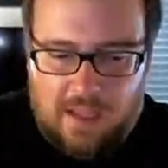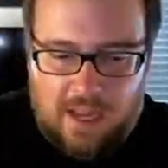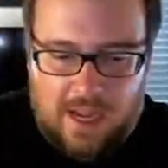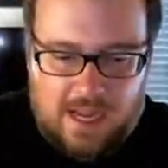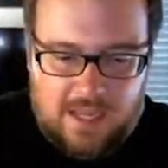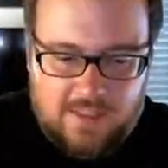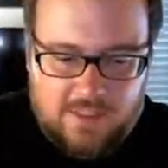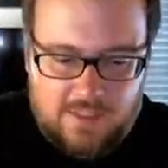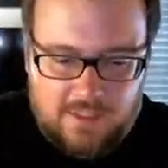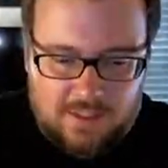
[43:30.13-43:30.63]

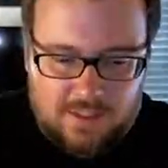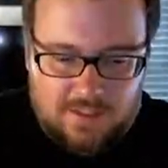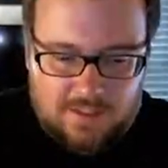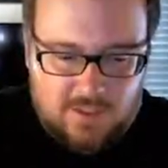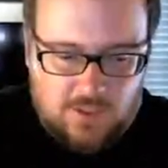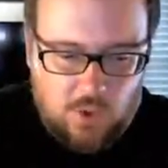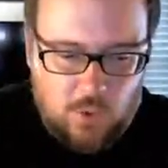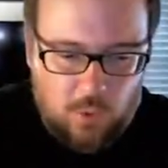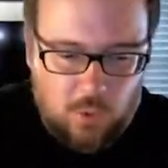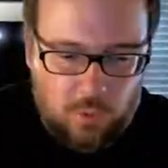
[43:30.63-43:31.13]
I think it's
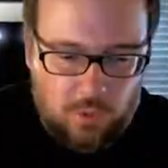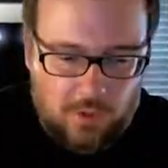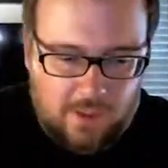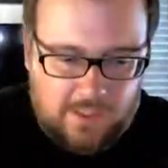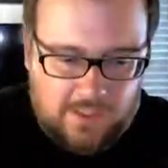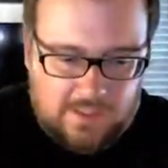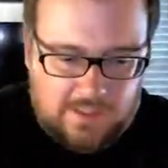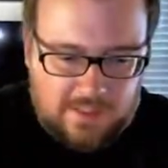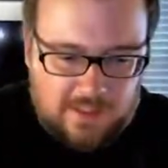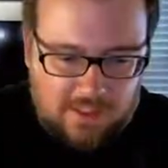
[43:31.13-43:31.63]
a cool
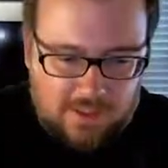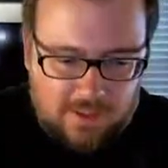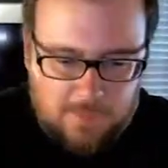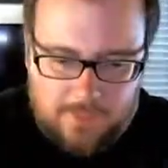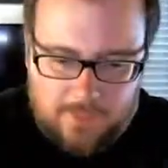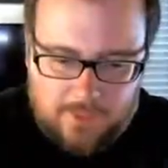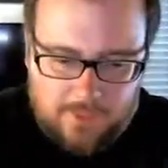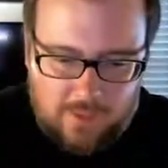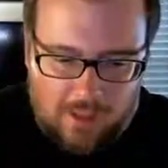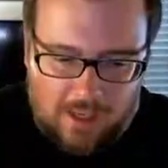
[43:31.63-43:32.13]
idea,
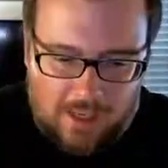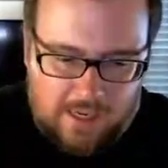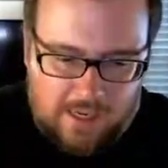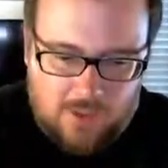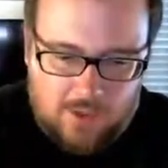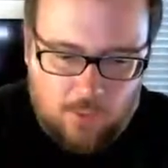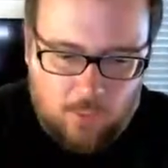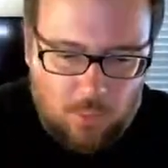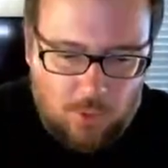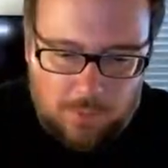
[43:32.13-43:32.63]
but I
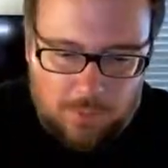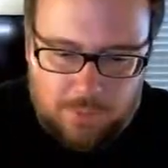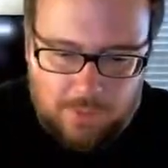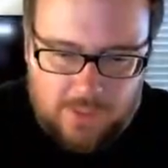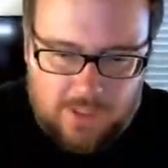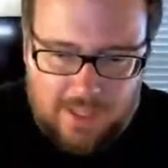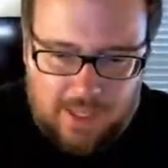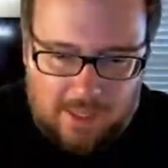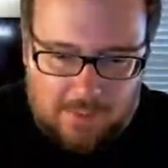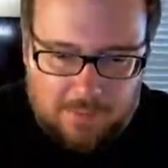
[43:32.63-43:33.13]
don't want to
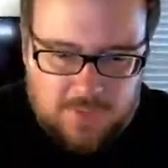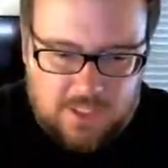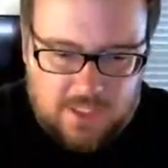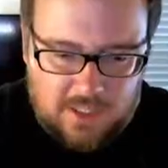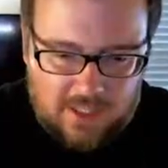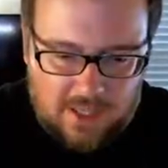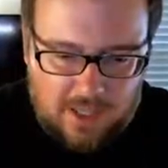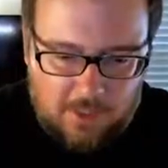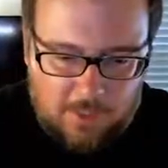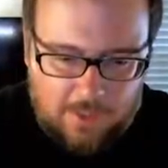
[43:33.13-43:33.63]
play games
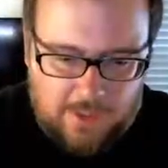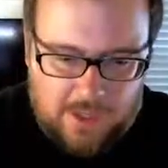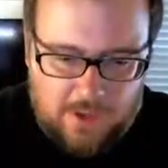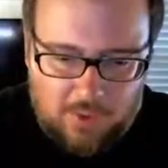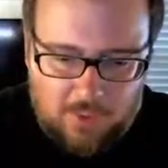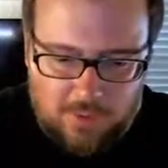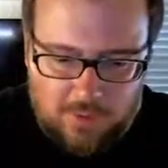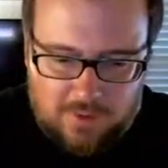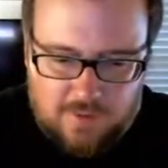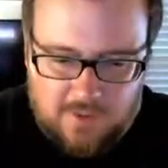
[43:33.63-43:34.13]
like that
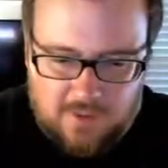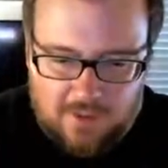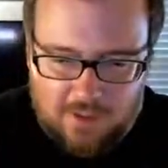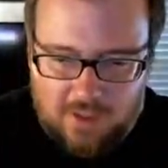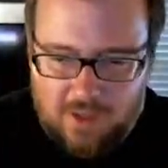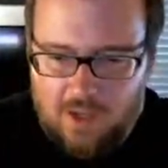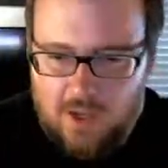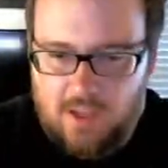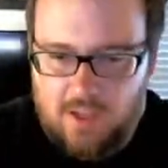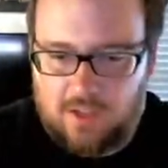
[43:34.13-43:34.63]
without
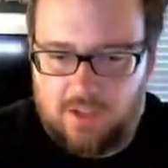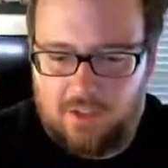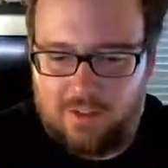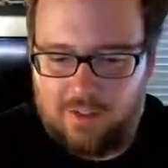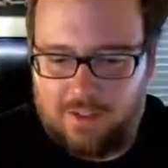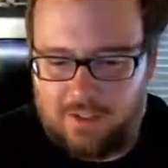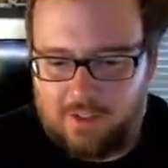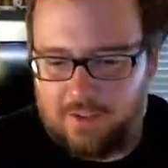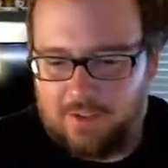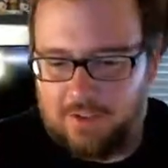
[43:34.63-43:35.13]
a gun.
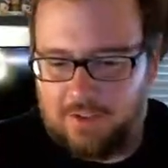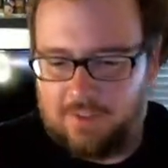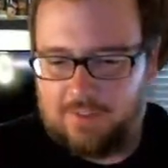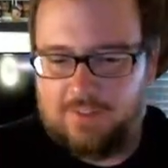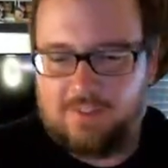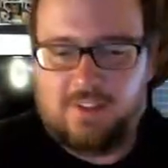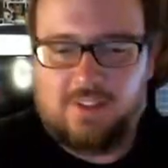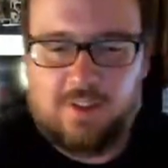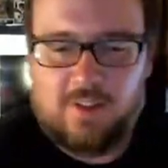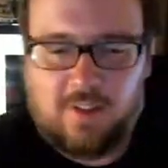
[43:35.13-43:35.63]
I don't know.
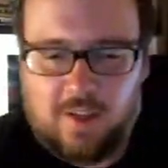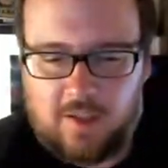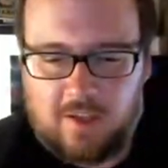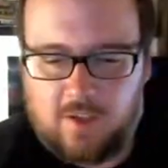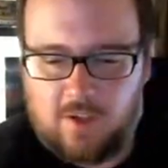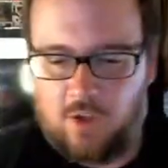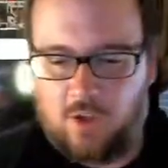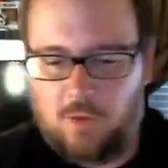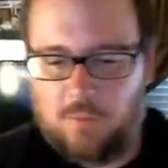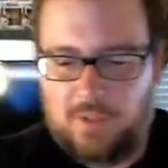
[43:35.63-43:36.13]

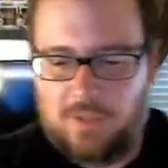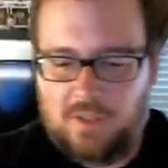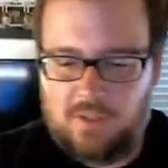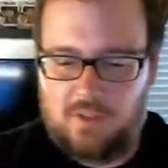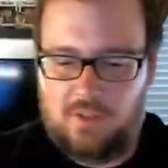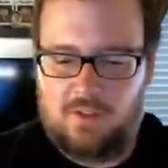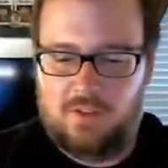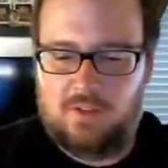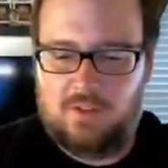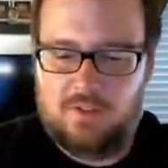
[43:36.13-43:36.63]
Call me
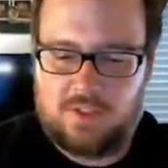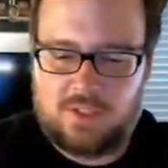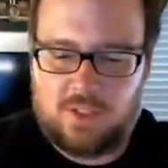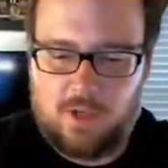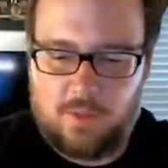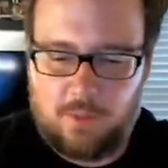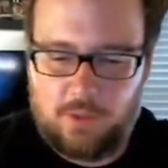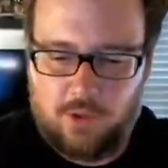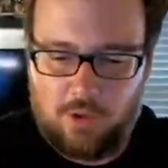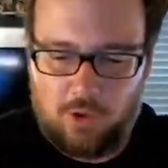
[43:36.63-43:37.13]

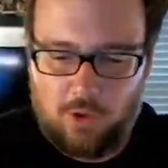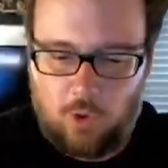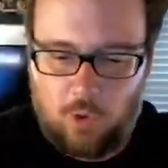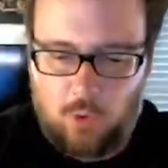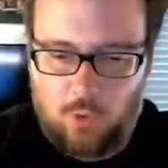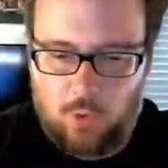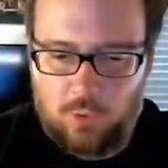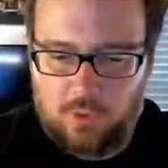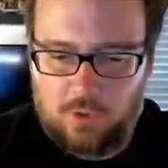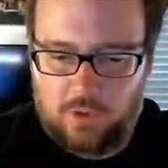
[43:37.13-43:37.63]
stubborn or
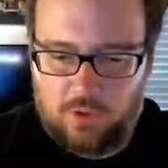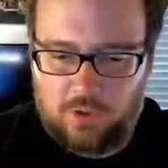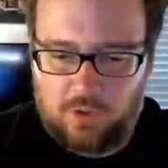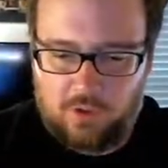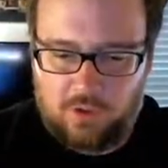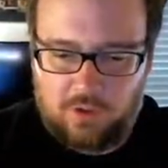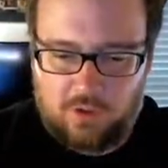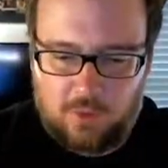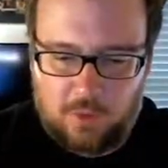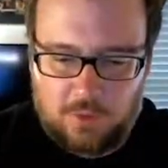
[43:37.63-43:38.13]

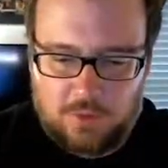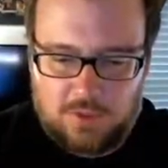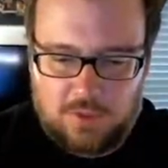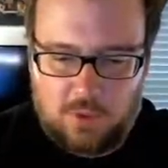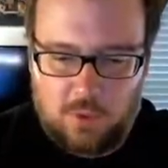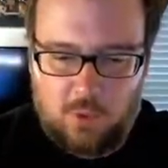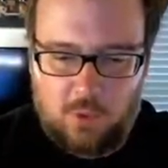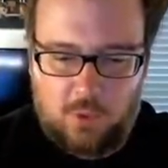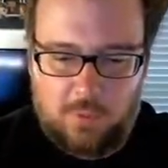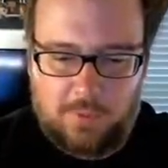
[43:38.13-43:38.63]
old
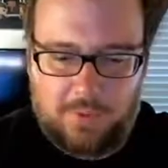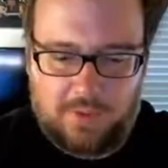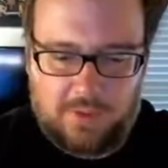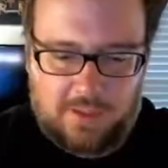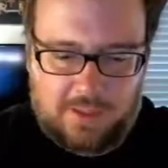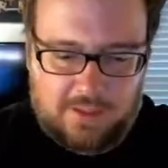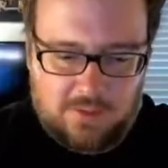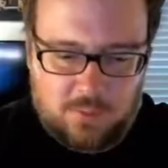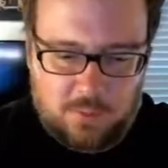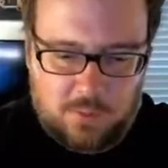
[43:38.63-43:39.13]
school, but
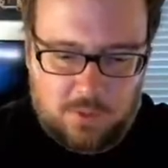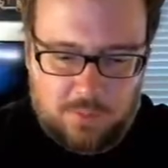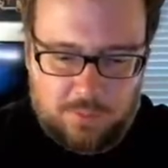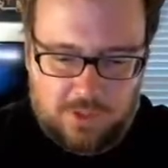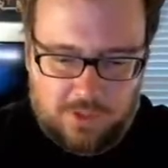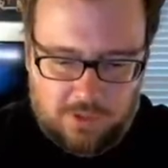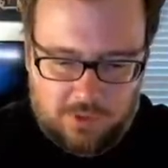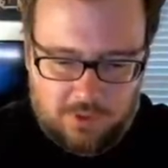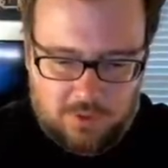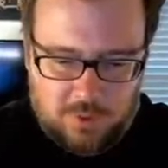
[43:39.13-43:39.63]
I just want to
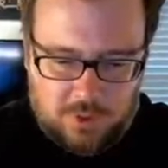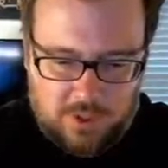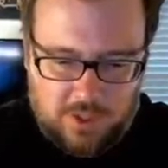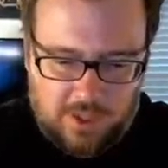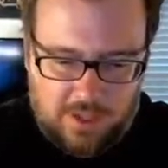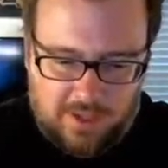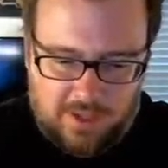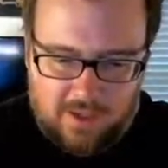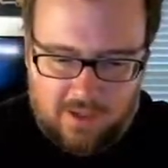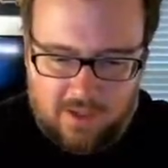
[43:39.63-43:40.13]
play those with a
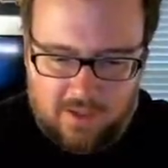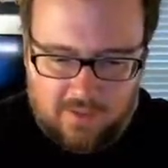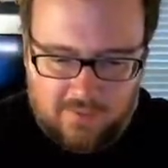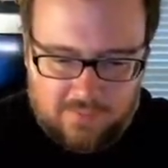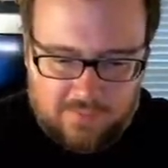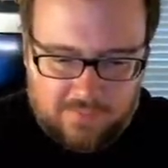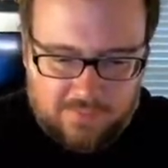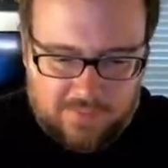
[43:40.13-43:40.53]
light gun.